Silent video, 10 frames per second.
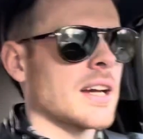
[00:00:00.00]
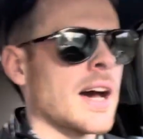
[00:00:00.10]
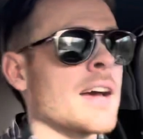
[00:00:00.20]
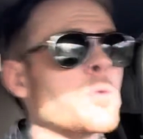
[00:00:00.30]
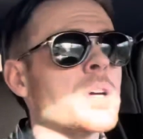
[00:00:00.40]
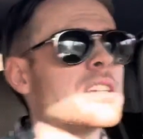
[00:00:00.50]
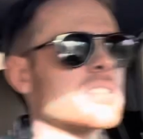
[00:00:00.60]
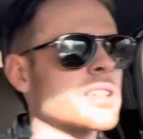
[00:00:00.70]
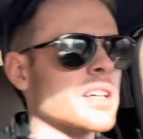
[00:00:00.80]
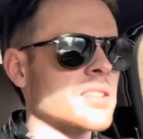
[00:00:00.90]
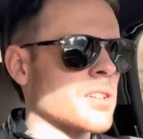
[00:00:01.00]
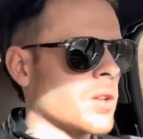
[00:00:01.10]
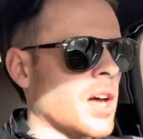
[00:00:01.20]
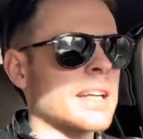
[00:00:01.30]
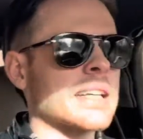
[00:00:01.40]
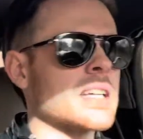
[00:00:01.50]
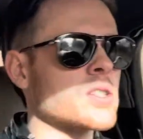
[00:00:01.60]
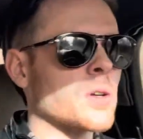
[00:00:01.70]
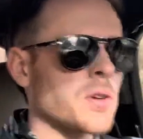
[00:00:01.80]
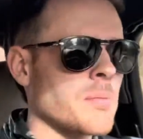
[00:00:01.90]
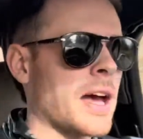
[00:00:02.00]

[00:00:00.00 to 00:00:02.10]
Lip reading: I've witnessed kids, a lot of kids over the